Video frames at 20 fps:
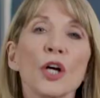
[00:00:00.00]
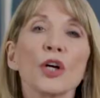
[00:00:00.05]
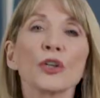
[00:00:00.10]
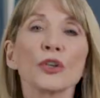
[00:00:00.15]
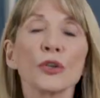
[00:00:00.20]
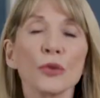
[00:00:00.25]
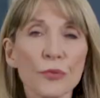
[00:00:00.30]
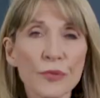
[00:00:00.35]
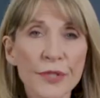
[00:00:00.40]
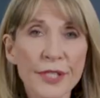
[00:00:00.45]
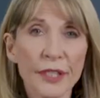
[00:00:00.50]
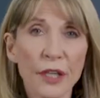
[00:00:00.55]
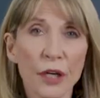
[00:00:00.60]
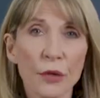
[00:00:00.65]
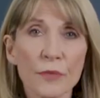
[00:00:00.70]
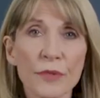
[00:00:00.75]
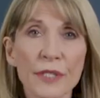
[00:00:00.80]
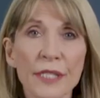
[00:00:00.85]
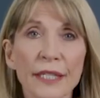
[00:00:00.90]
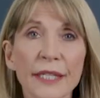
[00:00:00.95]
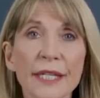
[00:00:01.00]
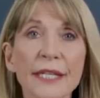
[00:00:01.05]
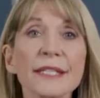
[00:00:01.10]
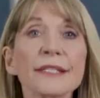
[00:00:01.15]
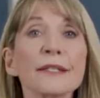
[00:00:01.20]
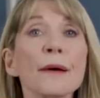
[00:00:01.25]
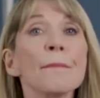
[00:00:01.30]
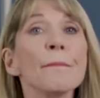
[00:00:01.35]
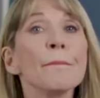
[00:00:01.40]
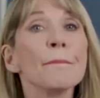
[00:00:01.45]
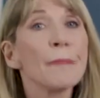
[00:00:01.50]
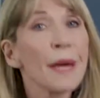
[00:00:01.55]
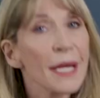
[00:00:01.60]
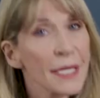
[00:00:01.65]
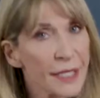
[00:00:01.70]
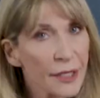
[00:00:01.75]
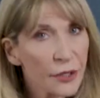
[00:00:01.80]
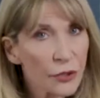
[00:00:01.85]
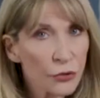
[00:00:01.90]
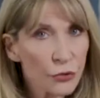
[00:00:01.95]
CoolSculpting is a
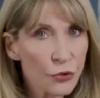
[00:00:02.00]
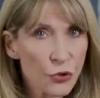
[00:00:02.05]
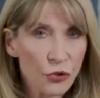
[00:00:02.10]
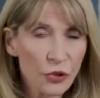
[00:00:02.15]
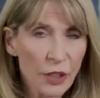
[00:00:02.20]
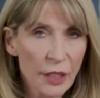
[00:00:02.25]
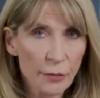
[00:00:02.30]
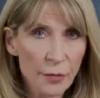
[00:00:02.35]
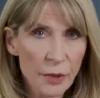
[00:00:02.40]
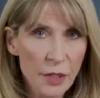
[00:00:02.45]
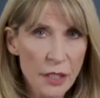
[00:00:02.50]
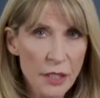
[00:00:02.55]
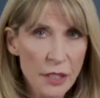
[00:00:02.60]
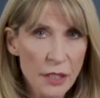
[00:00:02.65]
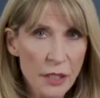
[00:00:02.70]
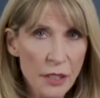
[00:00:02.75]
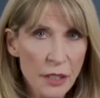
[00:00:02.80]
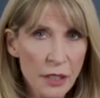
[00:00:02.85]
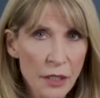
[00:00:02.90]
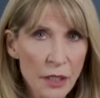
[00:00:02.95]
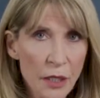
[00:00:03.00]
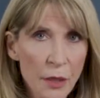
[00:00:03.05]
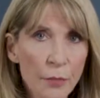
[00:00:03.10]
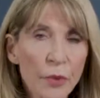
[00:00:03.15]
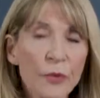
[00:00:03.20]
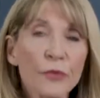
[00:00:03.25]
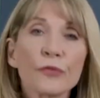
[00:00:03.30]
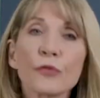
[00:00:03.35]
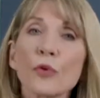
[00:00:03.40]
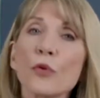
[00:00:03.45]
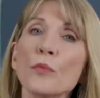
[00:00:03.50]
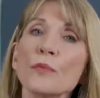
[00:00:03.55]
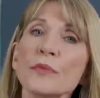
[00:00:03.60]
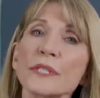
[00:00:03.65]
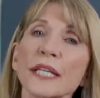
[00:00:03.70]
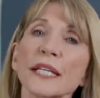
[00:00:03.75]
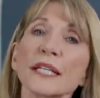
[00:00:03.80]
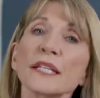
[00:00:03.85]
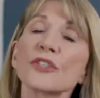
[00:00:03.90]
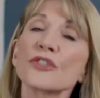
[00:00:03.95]
medical treatment
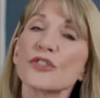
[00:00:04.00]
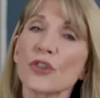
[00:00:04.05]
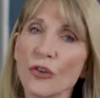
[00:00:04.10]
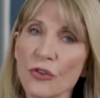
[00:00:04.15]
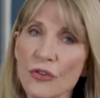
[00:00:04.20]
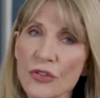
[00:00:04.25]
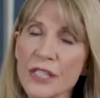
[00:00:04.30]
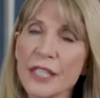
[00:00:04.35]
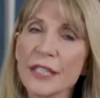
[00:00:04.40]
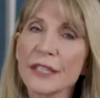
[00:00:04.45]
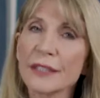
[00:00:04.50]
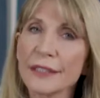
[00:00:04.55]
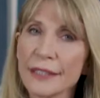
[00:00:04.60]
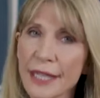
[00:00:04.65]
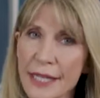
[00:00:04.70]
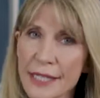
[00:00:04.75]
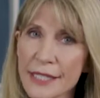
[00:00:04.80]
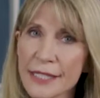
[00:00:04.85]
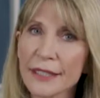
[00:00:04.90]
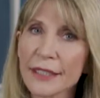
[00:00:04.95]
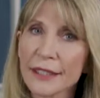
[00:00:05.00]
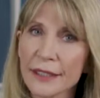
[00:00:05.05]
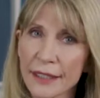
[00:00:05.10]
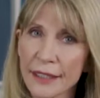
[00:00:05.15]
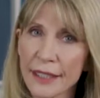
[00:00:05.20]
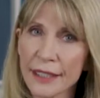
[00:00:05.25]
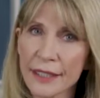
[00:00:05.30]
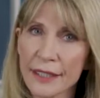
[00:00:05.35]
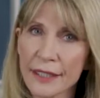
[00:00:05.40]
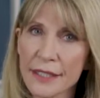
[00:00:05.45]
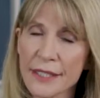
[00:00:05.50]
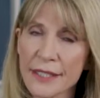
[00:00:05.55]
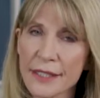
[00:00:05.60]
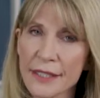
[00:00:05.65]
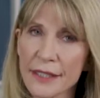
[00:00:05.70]
performed in doctor-led clinics.